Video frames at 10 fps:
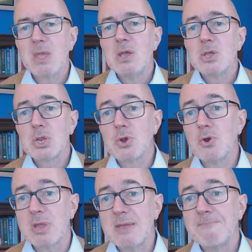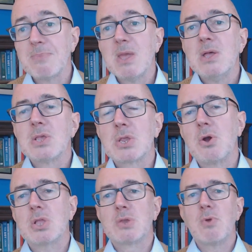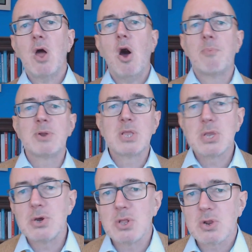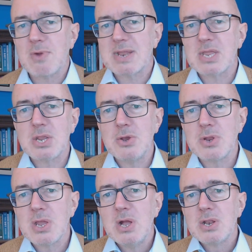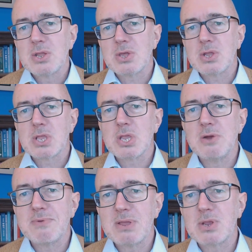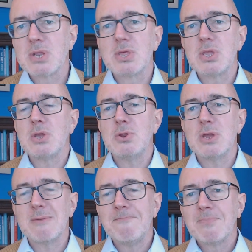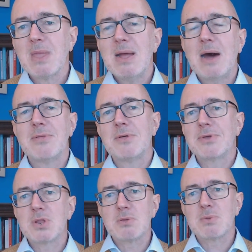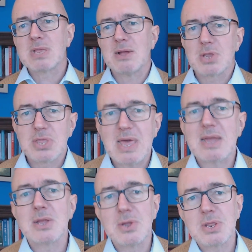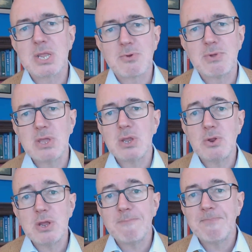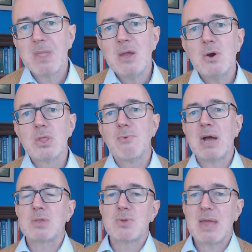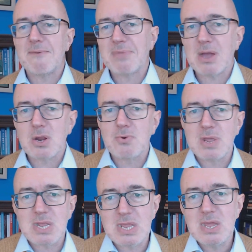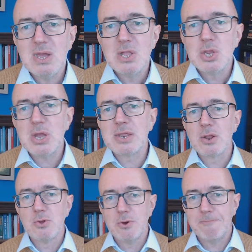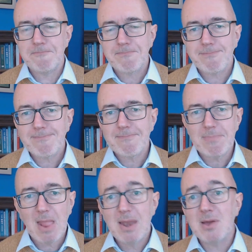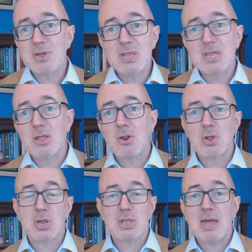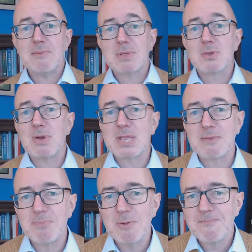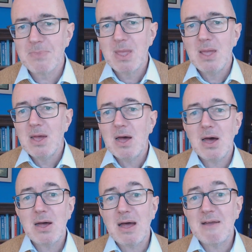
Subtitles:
surely Scots will harbour eternal gratitude to the Conservatives and to the Union, and they'll think to themselves, thank goodness we're in the Union, otherwise we'd have that crazy gender law. Now you can see the logic there. It's quite simple. I